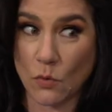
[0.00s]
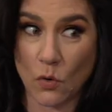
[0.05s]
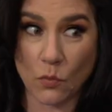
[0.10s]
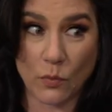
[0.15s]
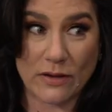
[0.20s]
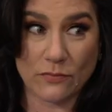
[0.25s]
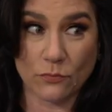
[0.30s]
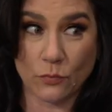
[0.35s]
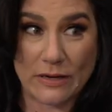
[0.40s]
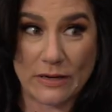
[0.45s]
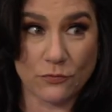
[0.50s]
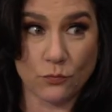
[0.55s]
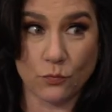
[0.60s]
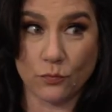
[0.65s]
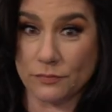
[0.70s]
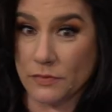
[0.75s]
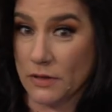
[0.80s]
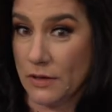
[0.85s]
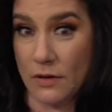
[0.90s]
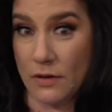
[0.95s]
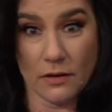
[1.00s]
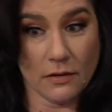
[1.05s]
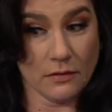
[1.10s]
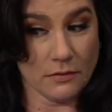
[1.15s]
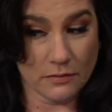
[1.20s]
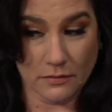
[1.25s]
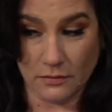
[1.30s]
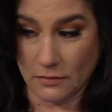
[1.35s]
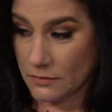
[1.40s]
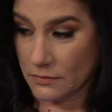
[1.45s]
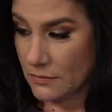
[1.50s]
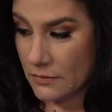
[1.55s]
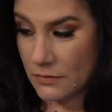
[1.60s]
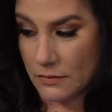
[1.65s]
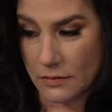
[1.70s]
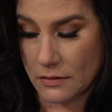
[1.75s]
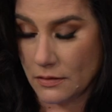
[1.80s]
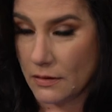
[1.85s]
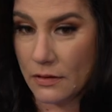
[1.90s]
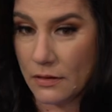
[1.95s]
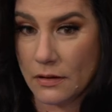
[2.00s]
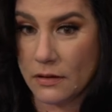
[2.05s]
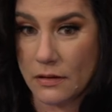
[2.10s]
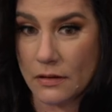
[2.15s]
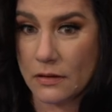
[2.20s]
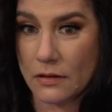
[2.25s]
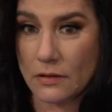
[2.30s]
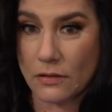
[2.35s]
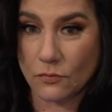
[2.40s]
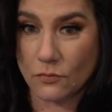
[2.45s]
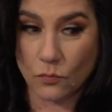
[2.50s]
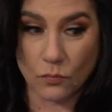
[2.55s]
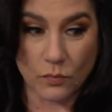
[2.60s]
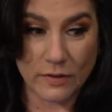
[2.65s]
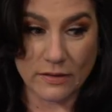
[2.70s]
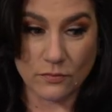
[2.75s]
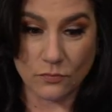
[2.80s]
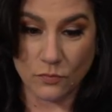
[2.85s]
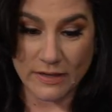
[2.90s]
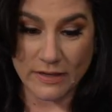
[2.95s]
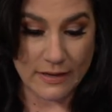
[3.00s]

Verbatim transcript: I think they're going to work on trying to find an alternative to the dollar.